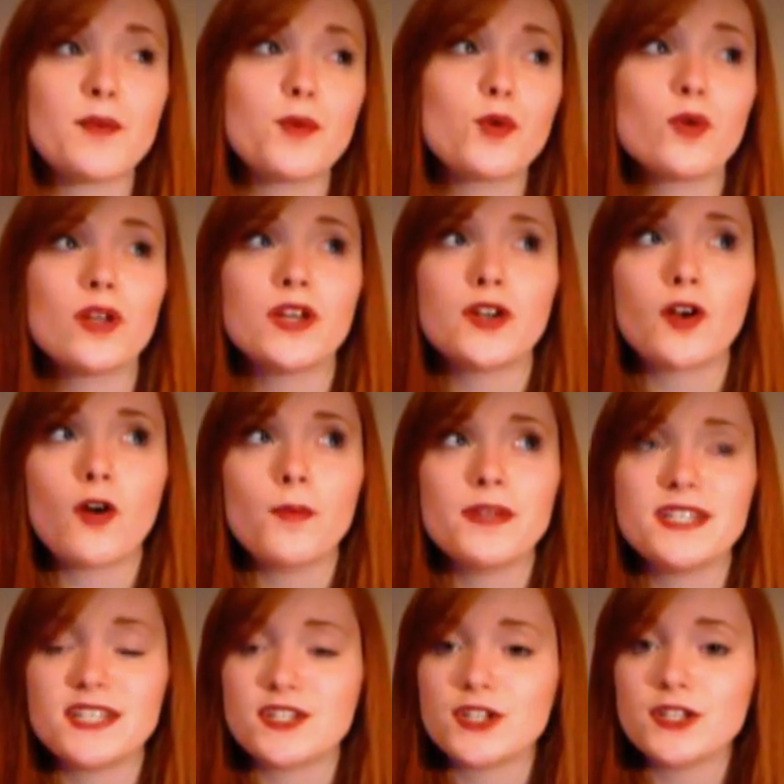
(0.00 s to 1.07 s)
like we're all in a
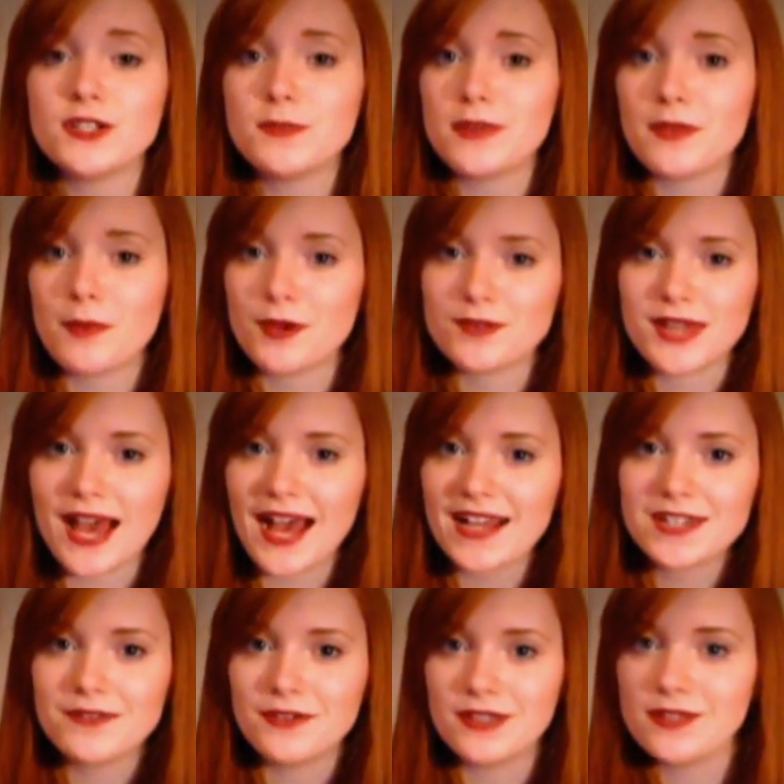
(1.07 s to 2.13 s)
competition to be the most
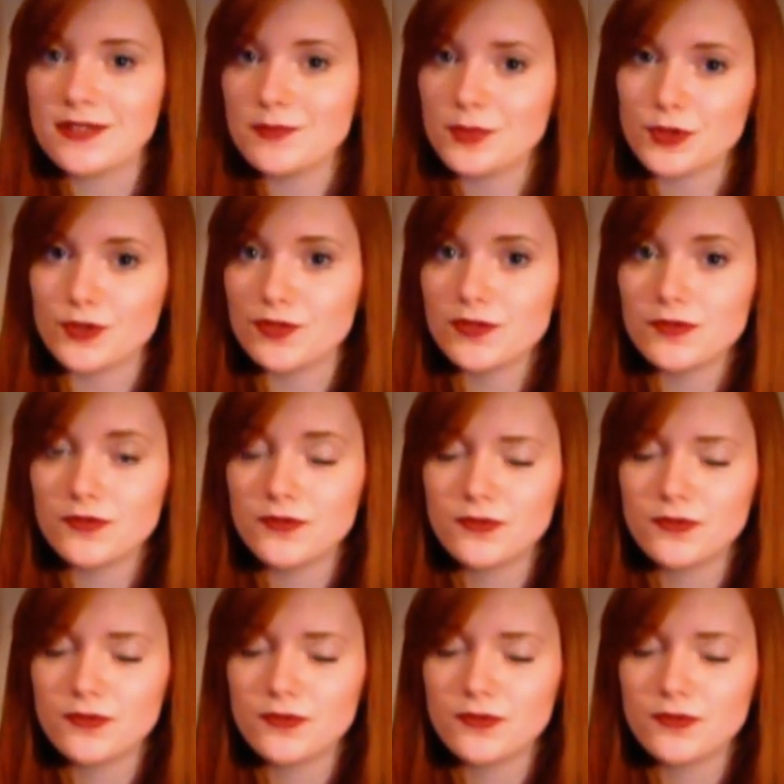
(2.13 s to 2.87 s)
activist and prove,